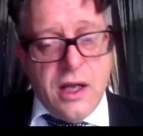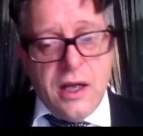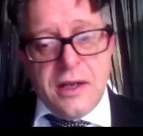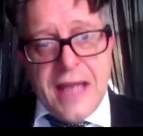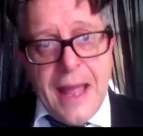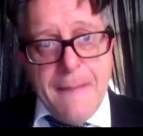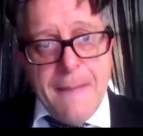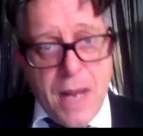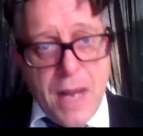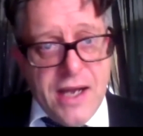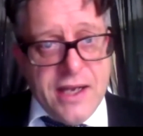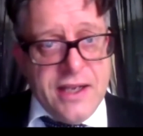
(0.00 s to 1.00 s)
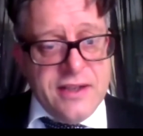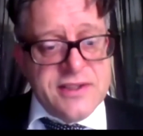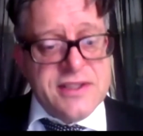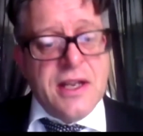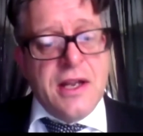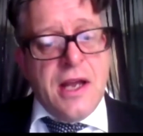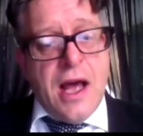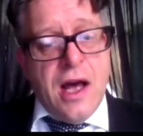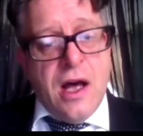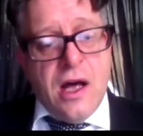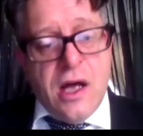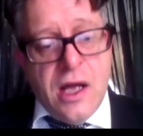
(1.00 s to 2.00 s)
campaigns
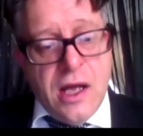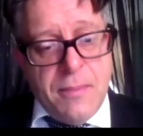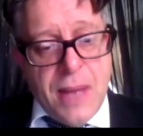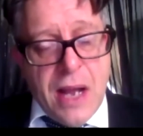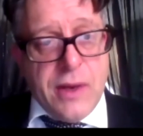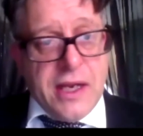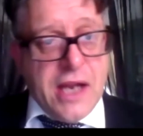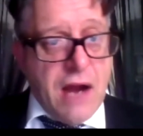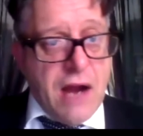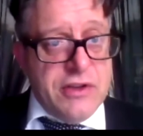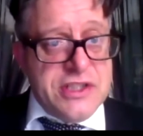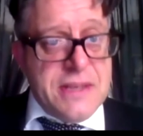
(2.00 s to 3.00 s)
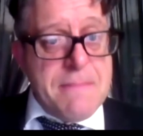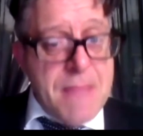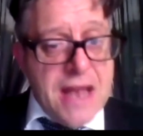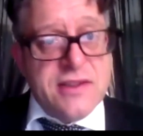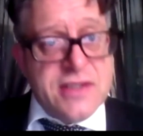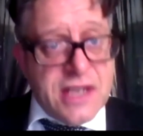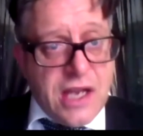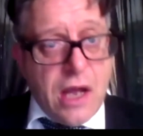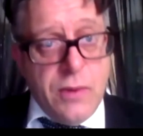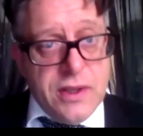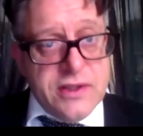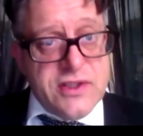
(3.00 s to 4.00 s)
about encouraging men to go
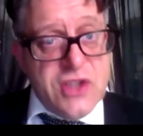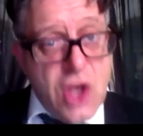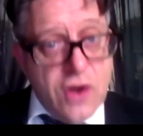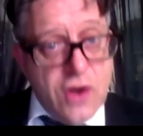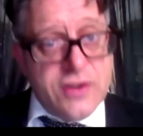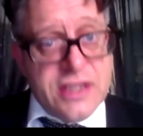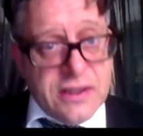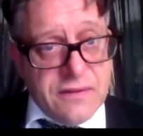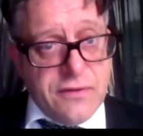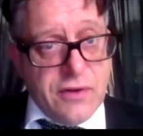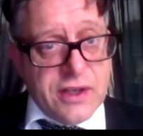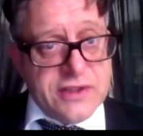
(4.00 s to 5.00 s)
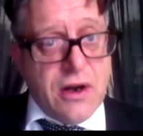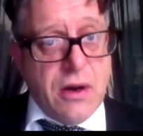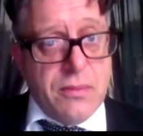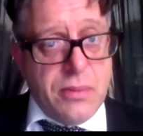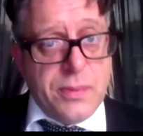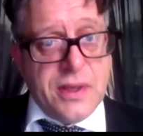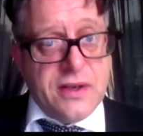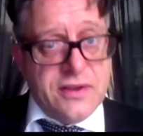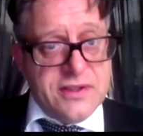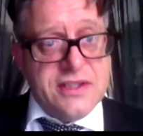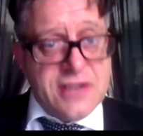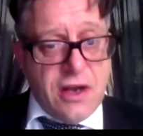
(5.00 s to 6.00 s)
into nursing, for example,
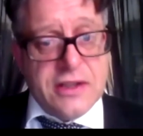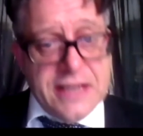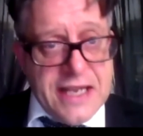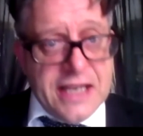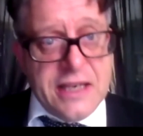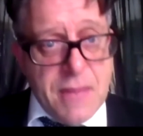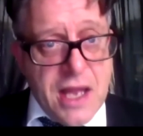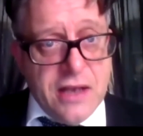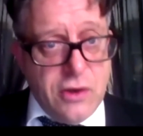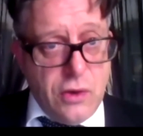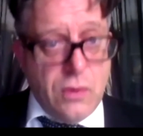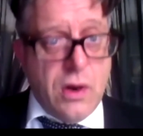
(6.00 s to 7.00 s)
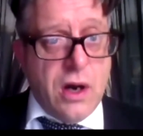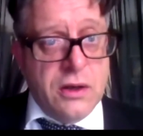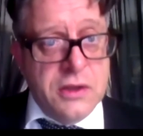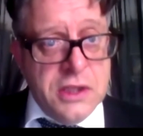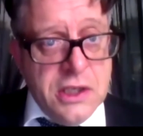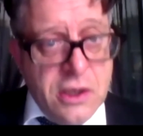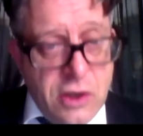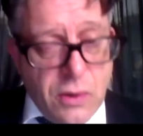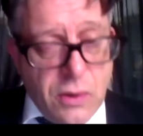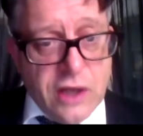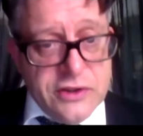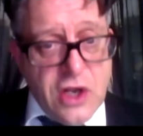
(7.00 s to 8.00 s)
because there's hardly any men who
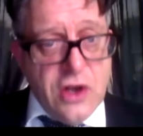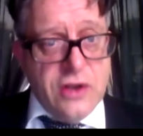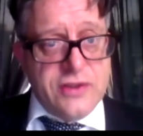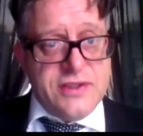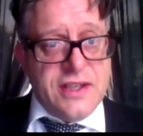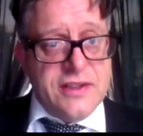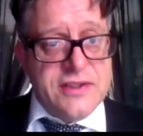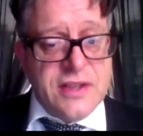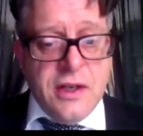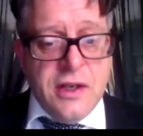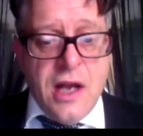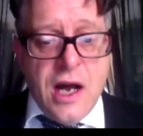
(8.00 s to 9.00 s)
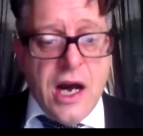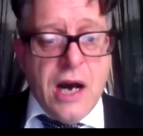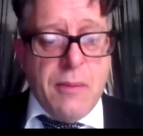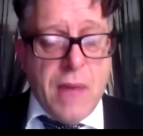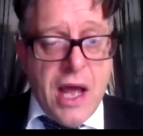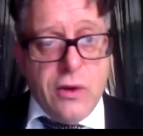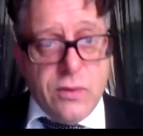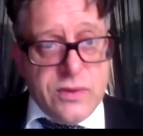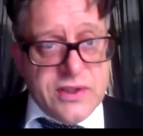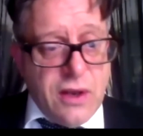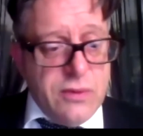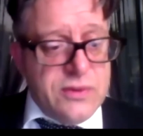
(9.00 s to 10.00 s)
are nurses, and
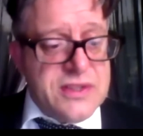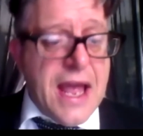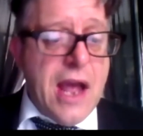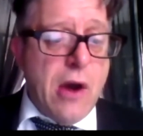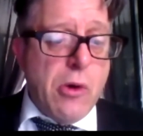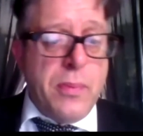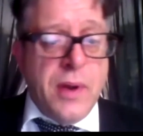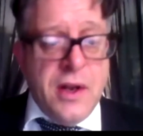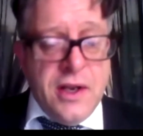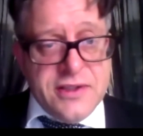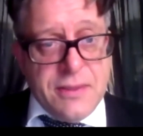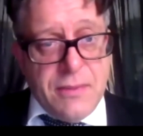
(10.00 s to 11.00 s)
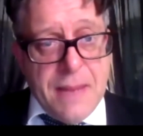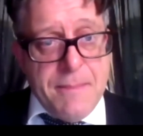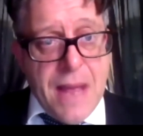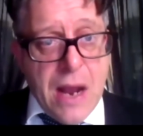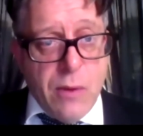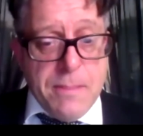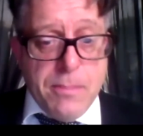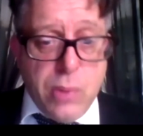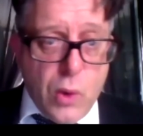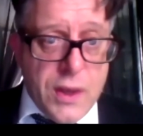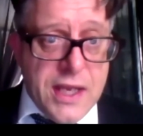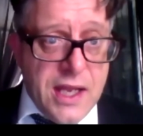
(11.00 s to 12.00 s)
also to help some of their male
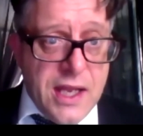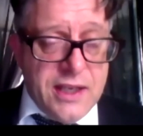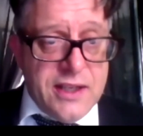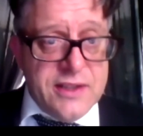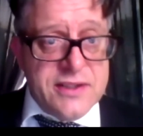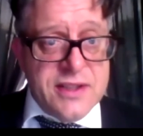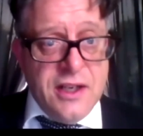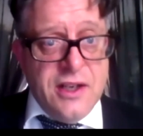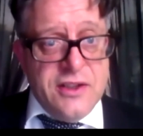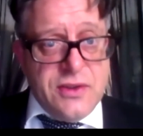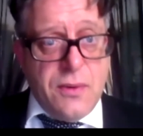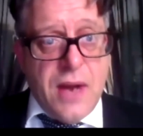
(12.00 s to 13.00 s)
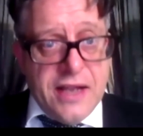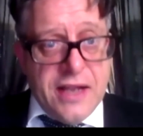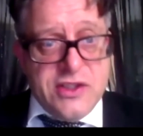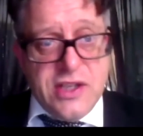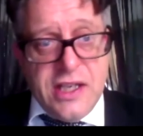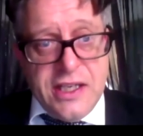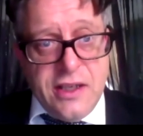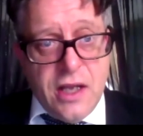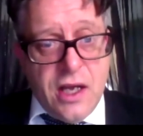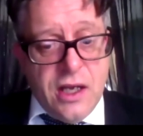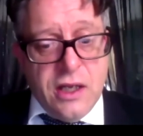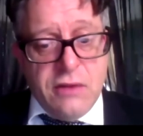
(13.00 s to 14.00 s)
employees to actually
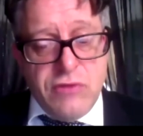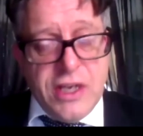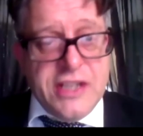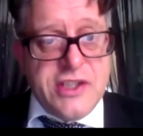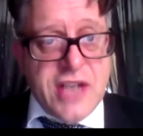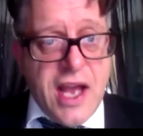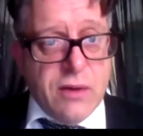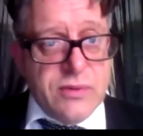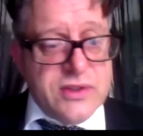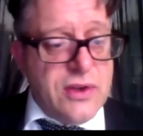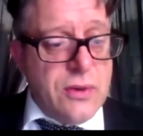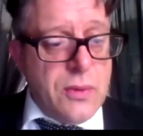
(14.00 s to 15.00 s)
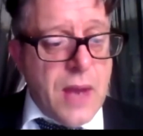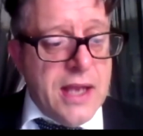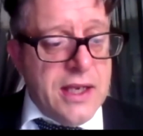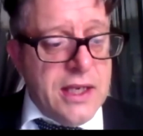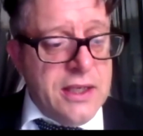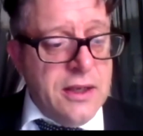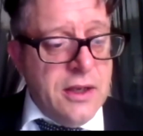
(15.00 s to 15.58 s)
reach out to any